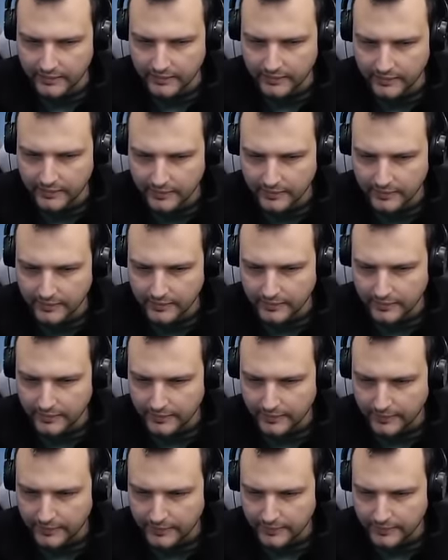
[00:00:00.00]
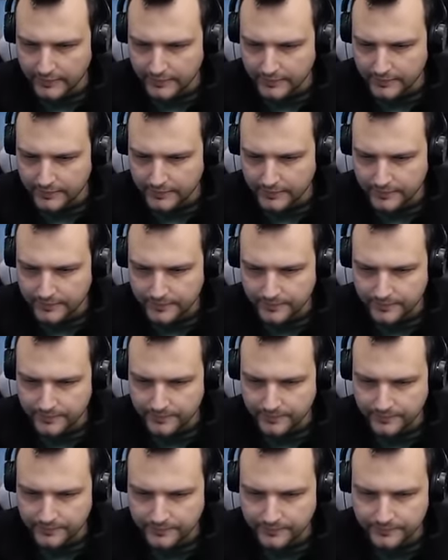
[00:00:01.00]

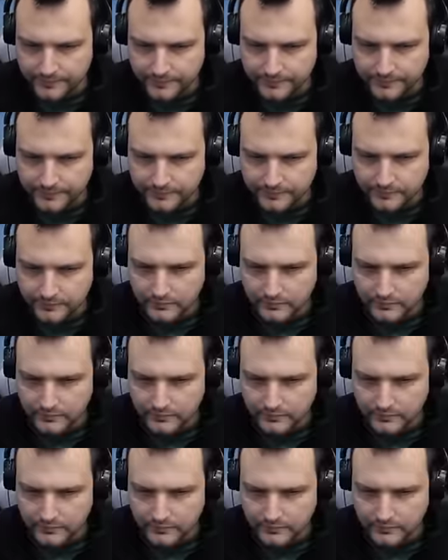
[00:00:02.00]
Nothing is said.